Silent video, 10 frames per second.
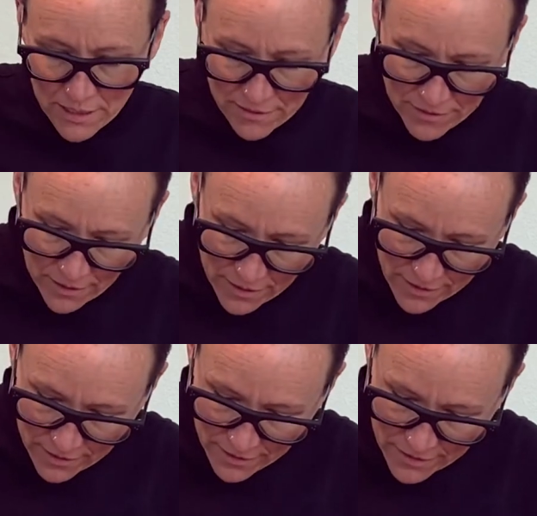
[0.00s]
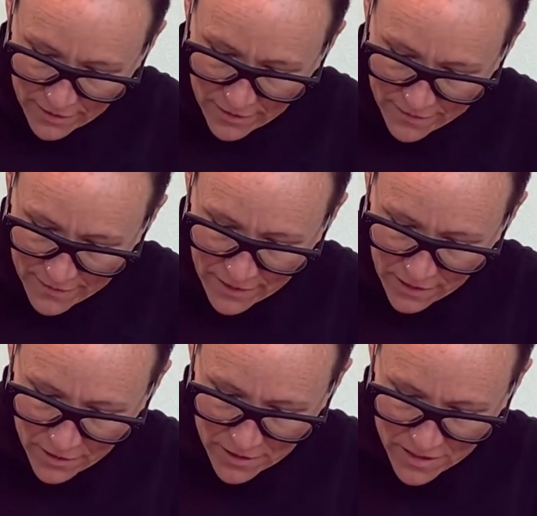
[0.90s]
a different color too.
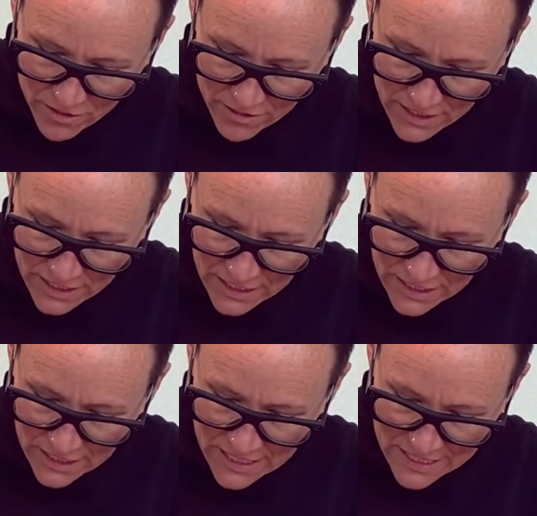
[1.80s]
Yoda's green,